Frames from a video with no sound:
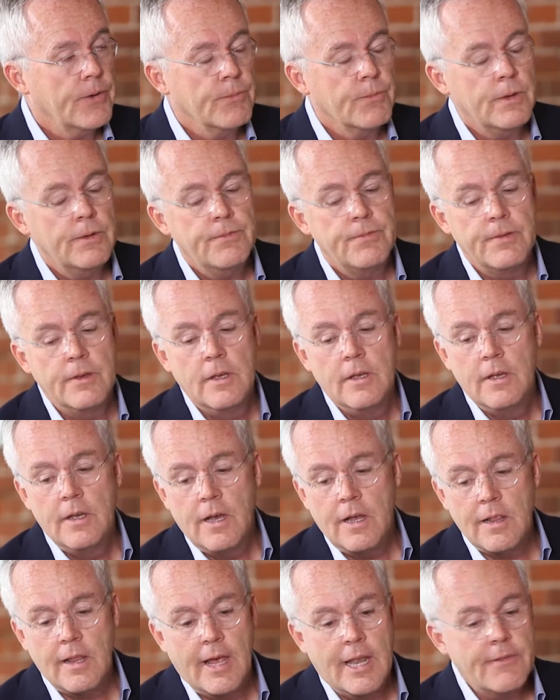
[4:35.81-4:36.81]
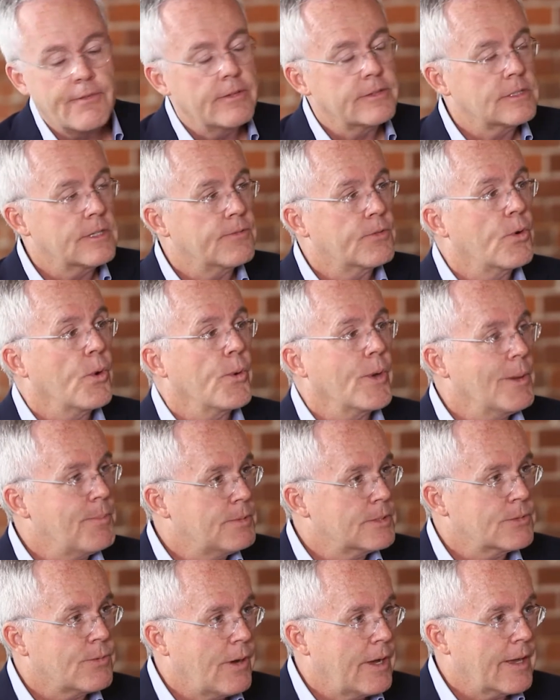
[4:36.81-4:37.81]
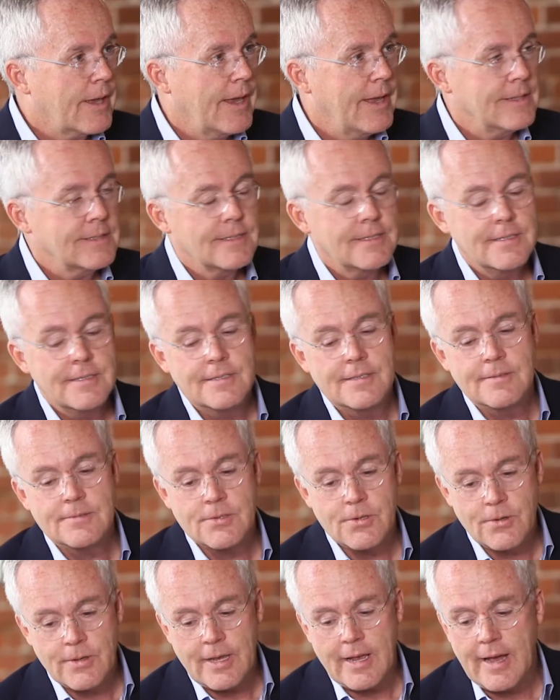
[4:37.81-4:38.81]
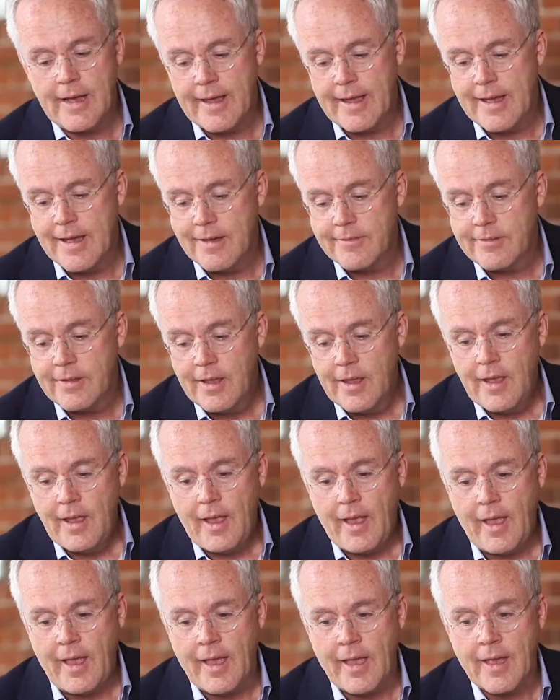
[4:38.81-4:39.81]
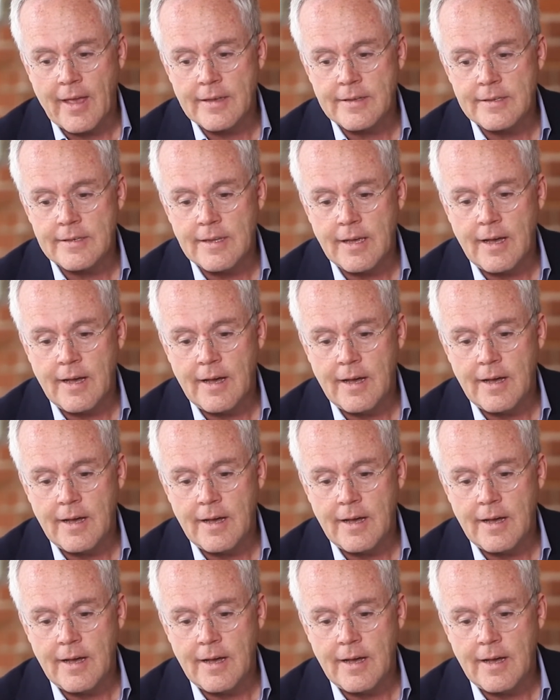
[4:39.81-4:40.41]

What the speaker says: And a lot of us have grown up with Swan-Ganses, certainly I have, and